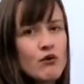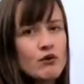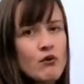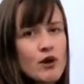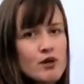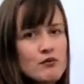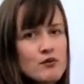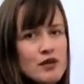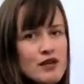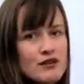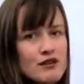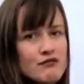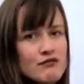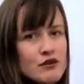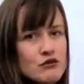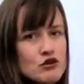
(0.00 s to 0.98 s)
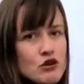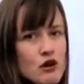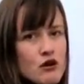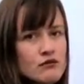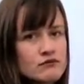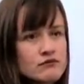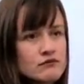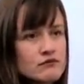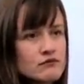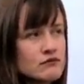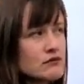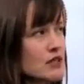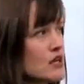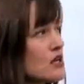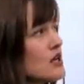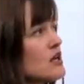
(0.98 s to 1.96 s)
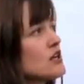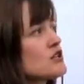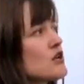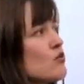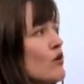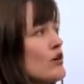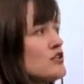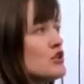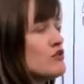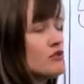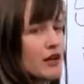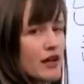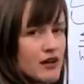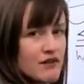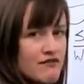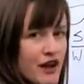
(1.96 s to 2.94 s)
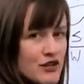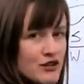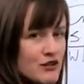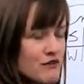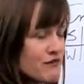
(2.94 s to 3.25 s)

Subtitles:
we want to be in the future. So once you've clarified your